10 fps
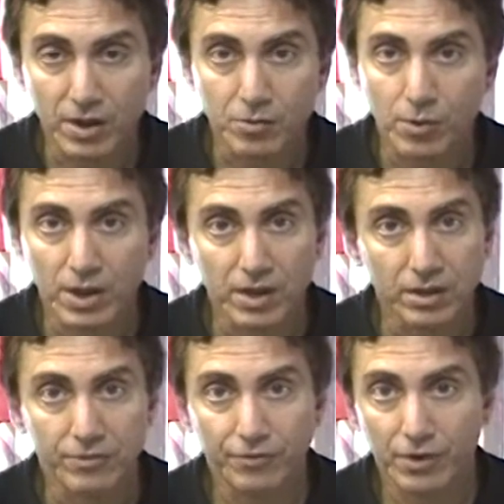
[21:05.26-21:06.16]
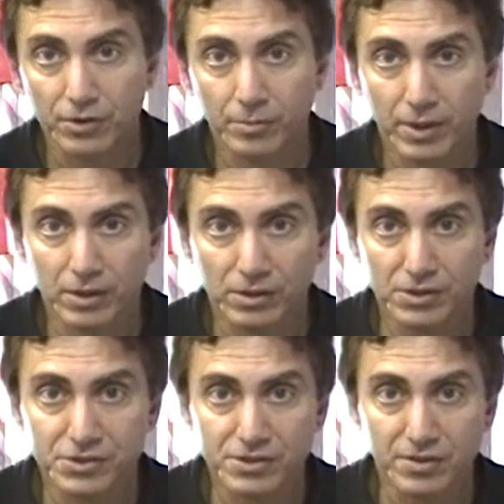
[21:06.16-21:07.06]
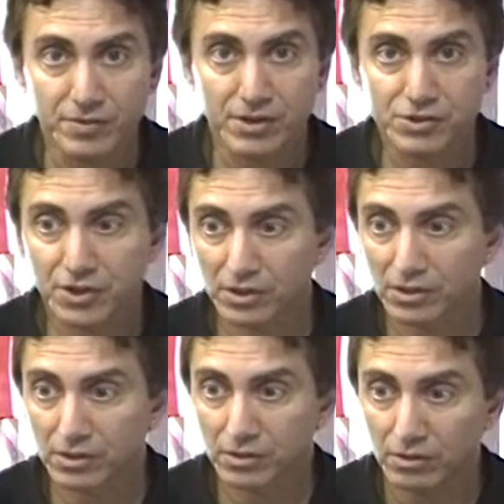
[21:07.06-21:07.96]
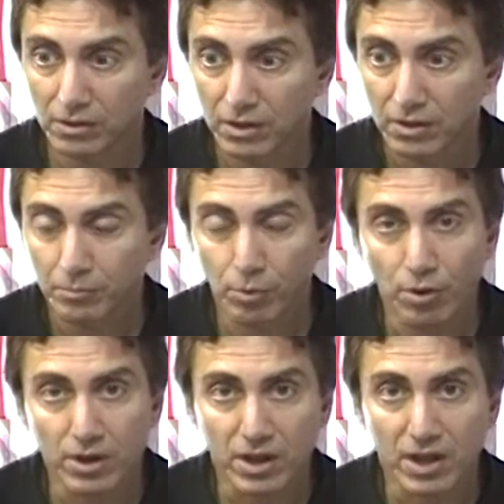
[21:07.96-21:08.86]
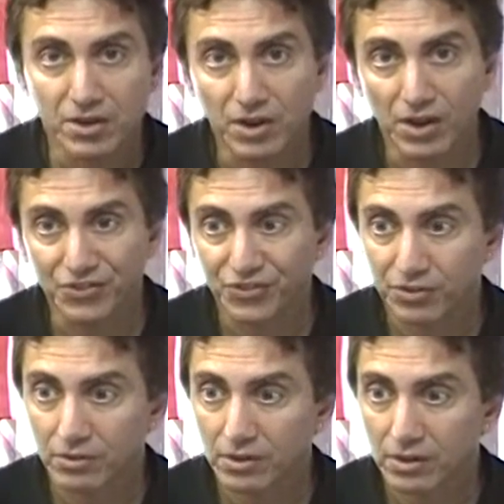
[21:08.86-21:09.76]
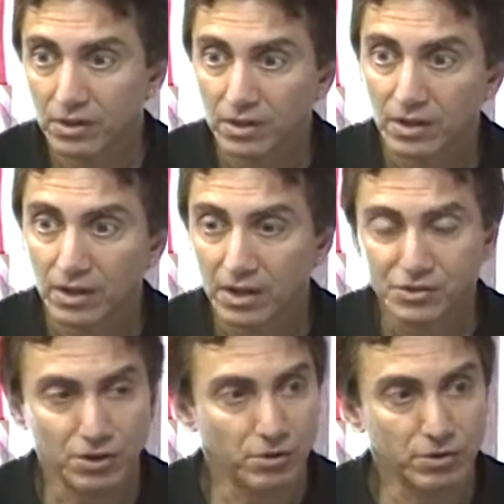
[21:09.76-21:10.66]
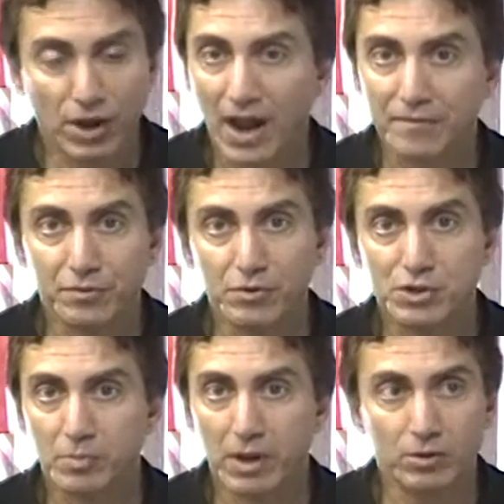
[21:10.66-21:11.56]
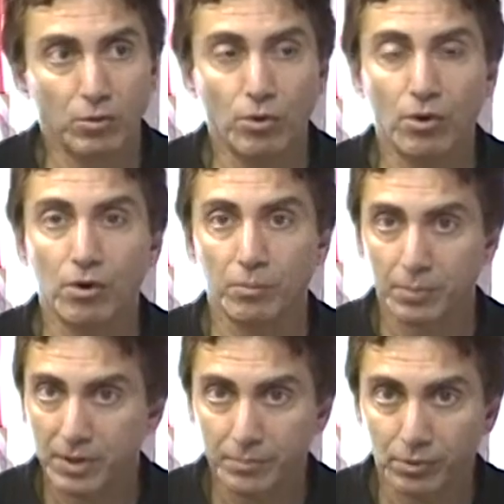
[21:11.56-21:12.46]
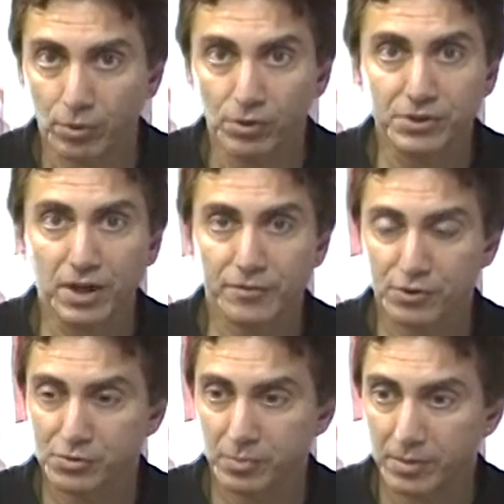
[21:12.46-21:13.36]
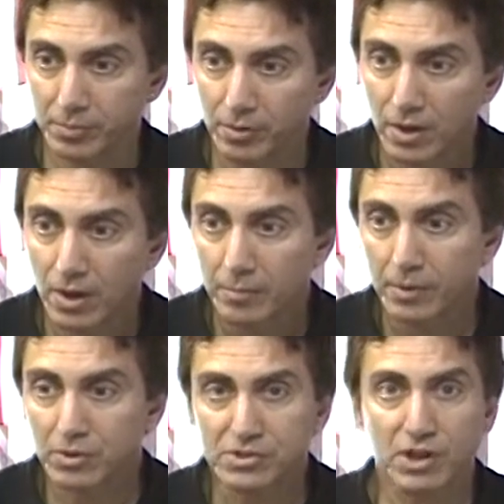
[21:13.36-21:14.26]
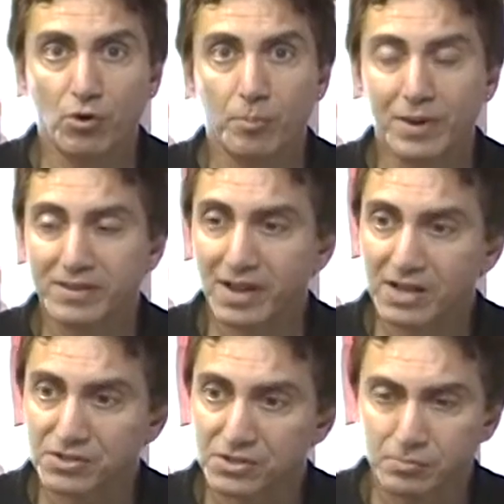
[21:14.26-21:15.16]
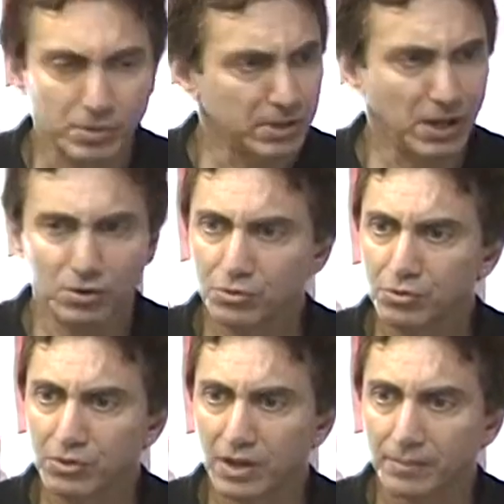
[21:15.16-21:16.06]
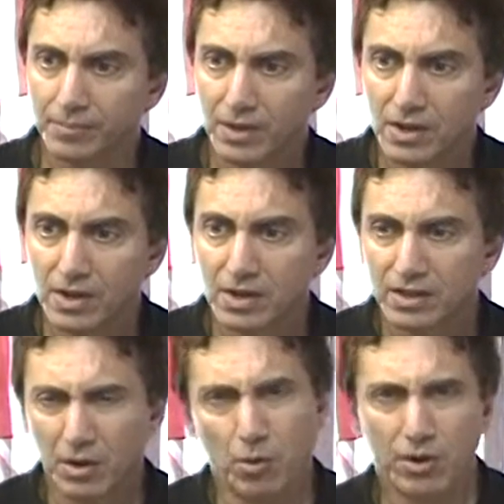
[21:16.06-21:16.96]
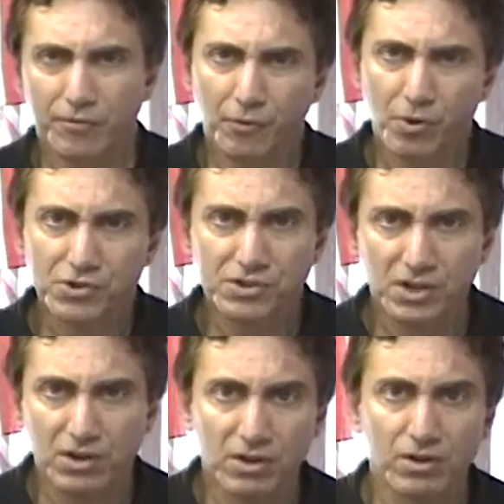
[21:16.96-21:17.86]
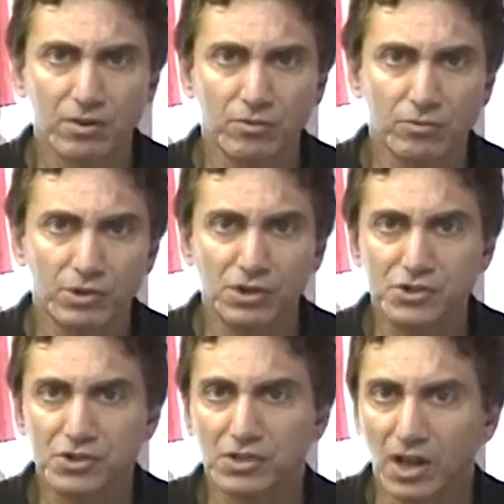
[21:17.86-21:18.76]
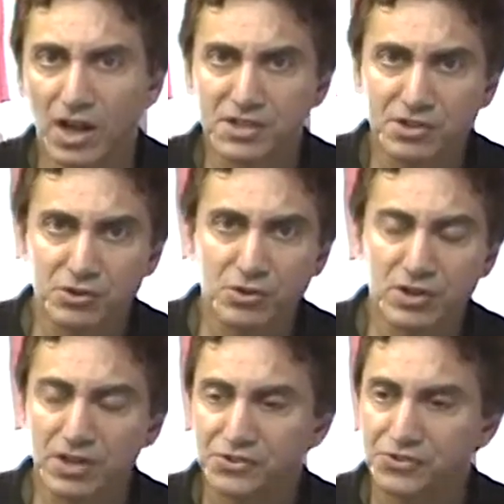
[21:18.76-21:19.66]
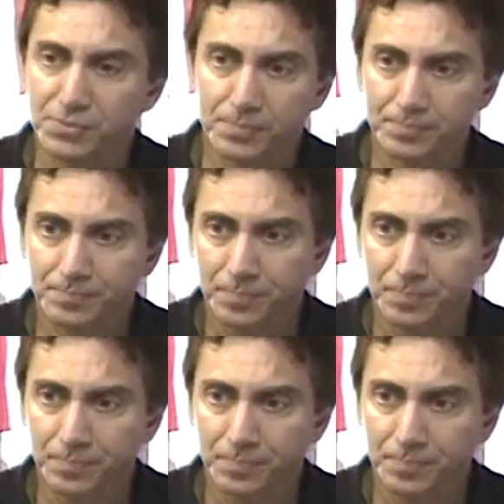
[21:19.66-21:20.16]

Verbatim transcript: right-wing fundamentalists, evangelical, born-again nuts. And so you have to respect all people, all diverse people, because they all pay taxes, but they don't do that. They want to force their religious lies on your kids.